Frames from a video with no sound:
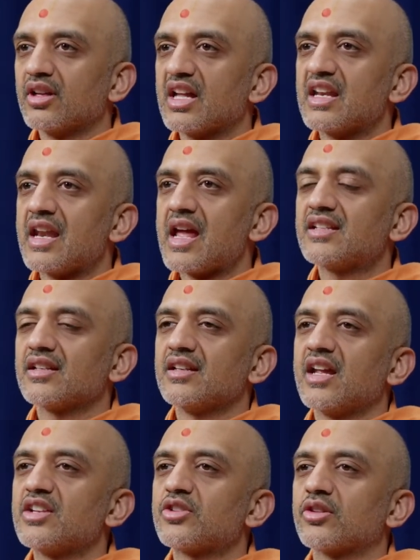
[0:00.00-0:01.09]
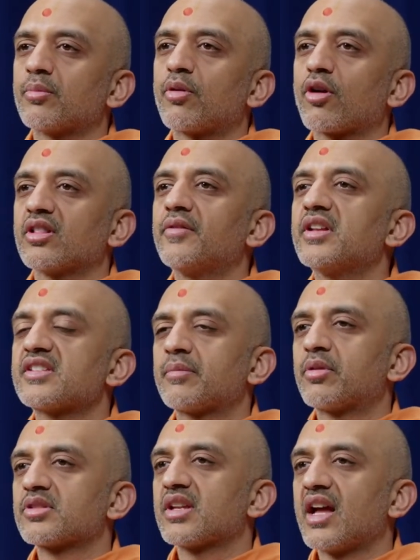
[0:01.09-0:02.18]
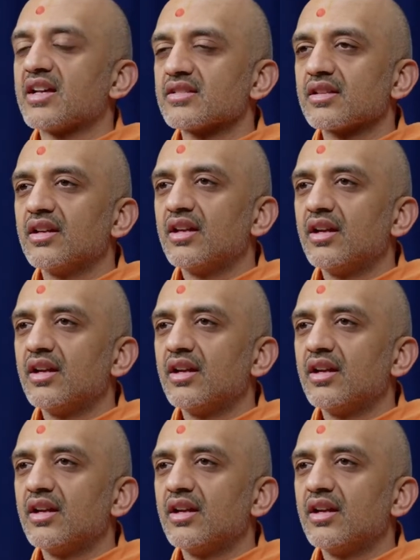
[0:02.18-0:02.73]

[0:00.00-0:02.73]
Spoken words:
innate nature, the proclivities a person has.